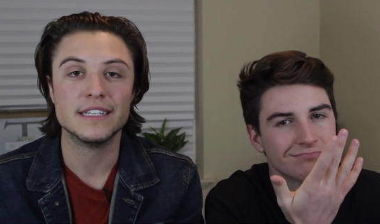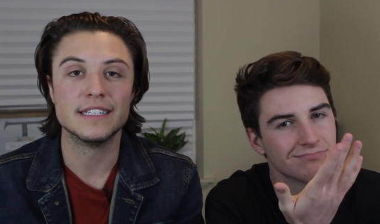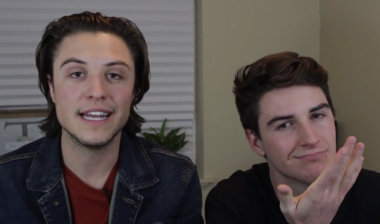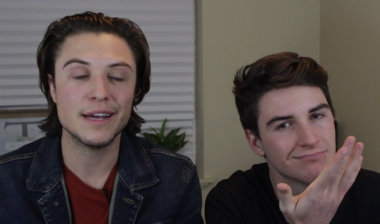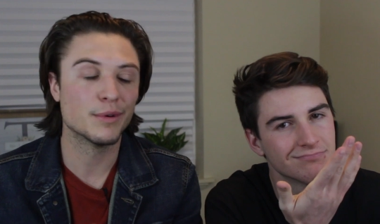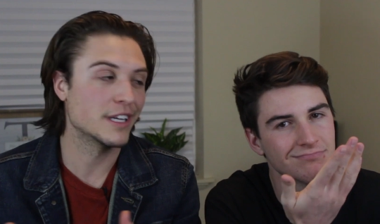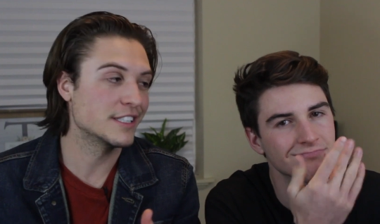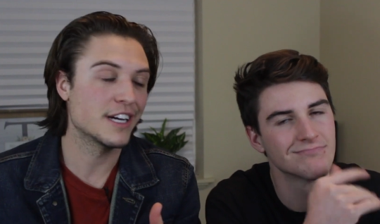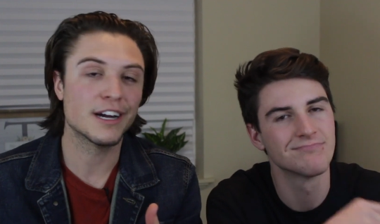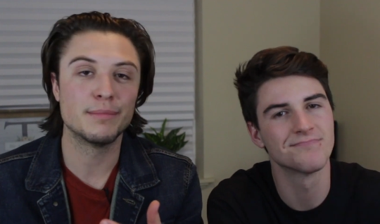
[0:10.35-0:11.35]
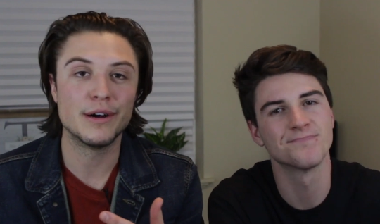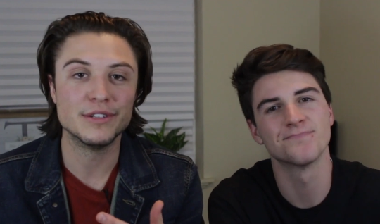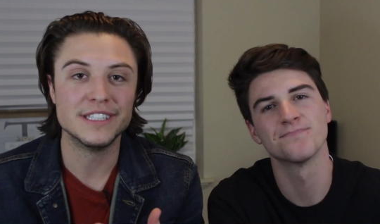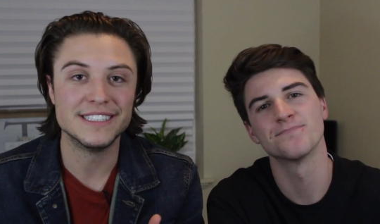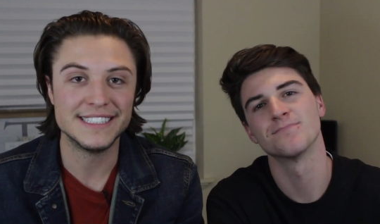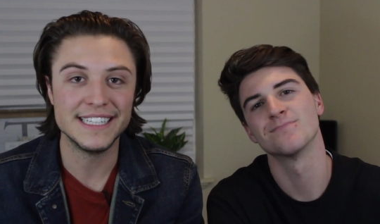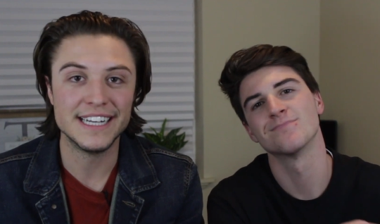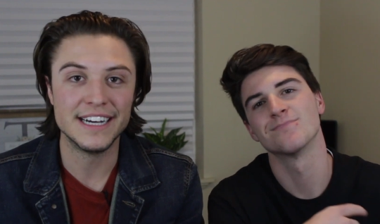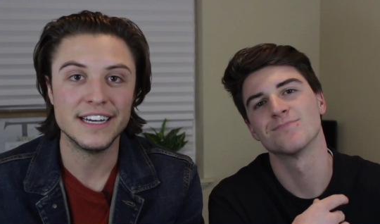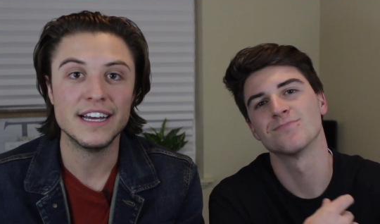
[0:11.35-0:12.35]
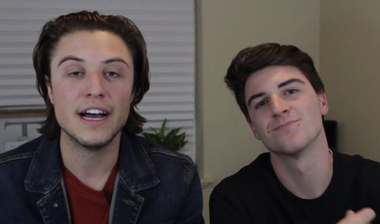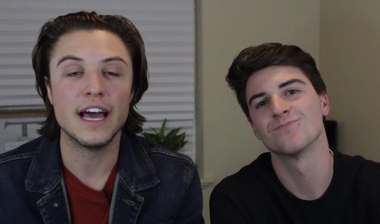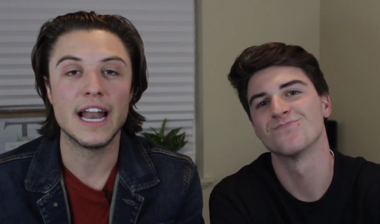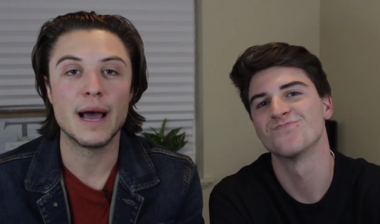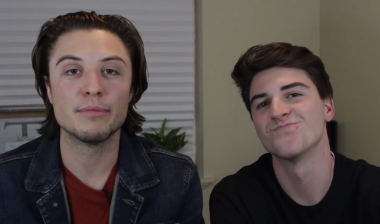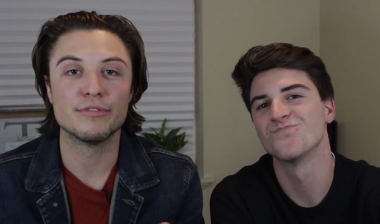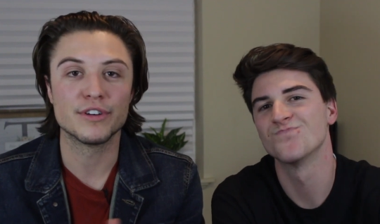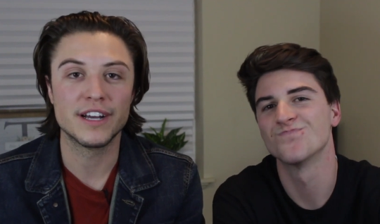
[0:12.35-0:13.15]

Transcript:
Speaker 1: Today, we're gonna talk about Zeta, an app for